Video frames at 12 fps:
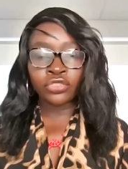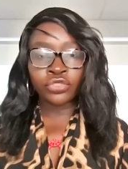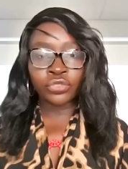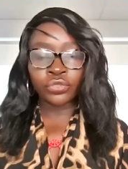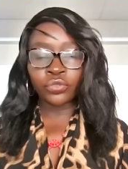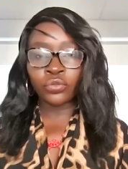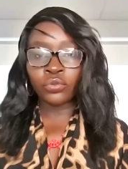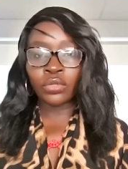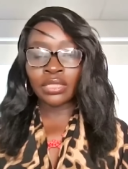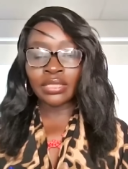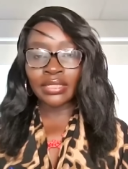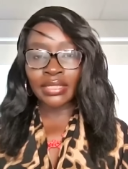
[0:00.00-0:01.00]
to
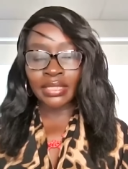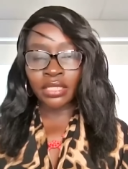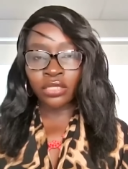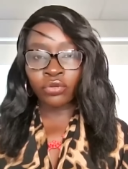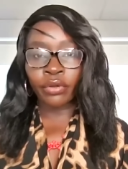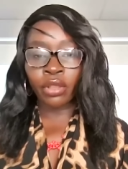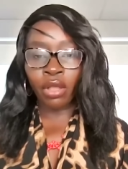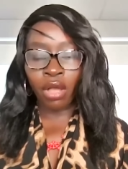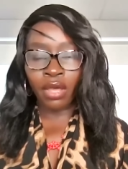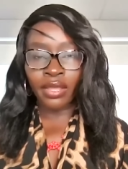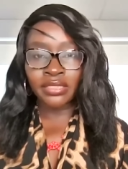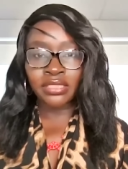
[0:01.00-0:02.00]
lead or
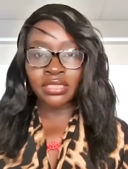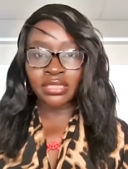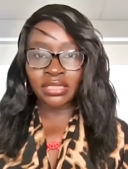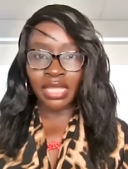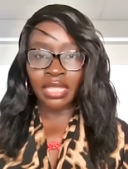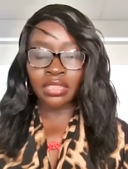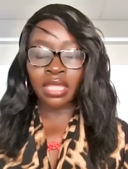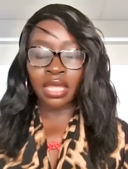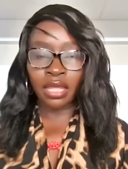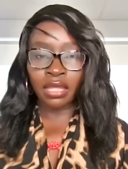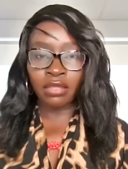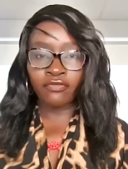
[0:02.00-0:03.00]
cause the death
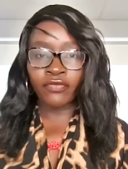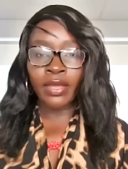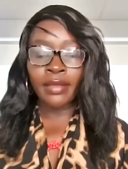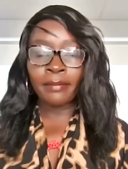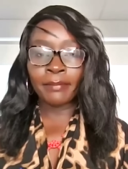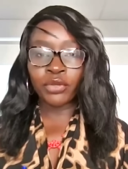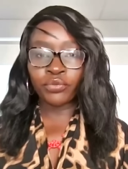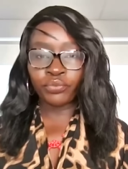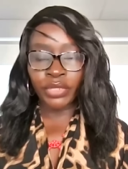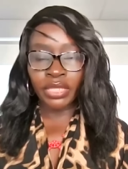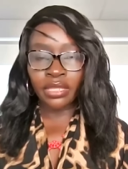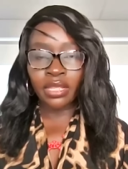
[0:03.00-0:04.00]
of
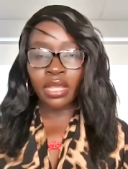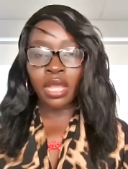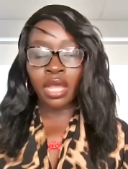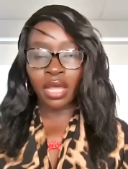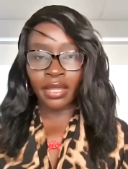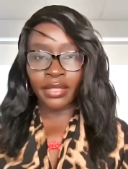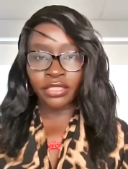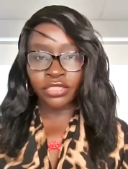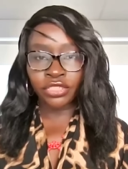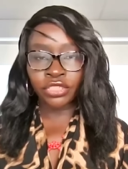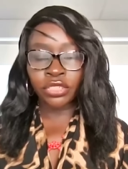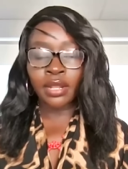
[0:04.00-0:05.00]
Marie
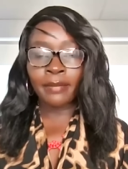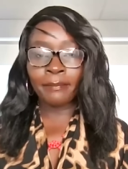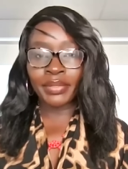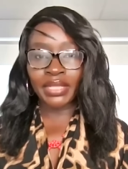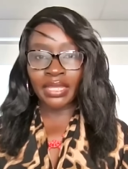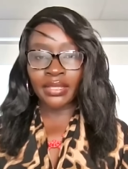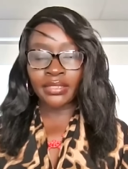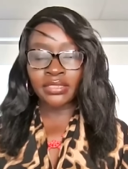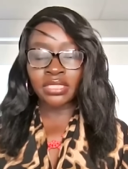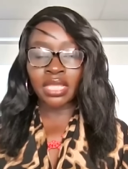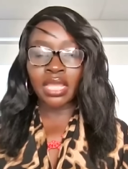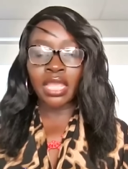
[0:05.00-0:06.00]
Ange Blaise,